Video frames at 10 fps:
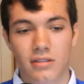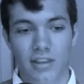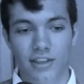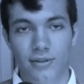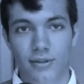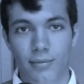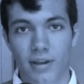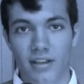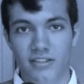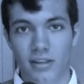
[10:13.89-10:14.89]
Like you could
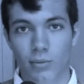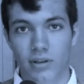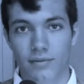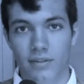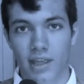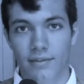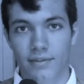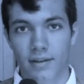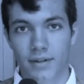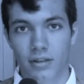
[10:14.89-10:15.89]
buy a Subway for that
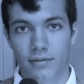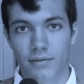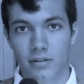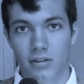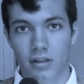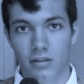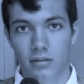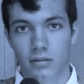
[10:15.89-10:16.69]
$5 footlong.